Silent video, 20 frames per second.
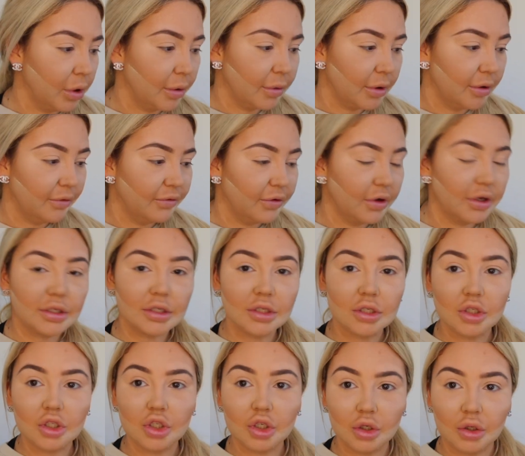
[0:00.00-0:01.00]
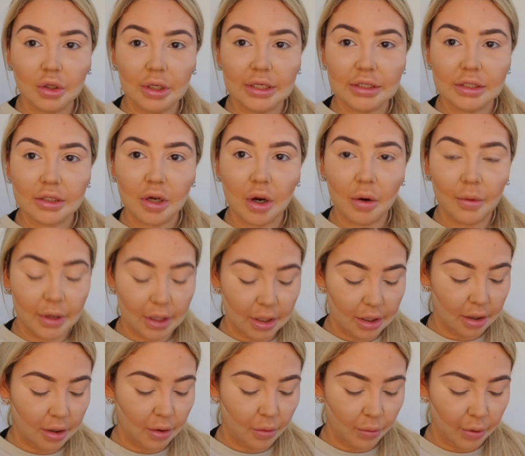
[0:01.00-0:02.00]
What I'm going to first do is go
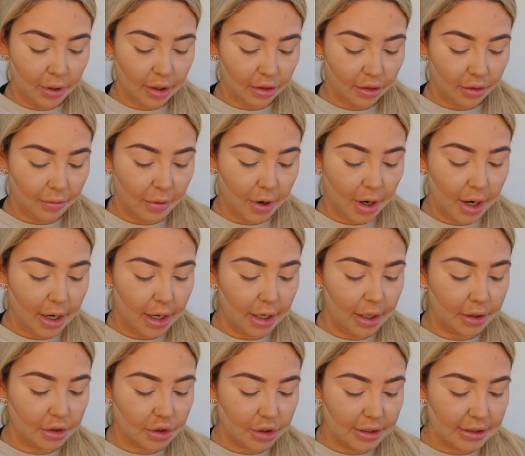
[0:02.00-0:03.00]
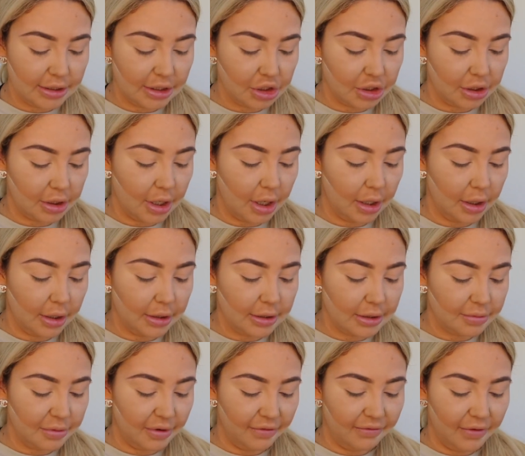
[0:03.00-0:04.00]
in with my transition colour.
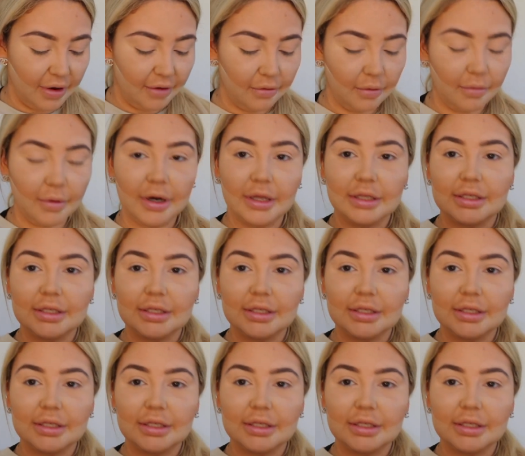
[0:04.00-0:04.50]
This is my favourite one.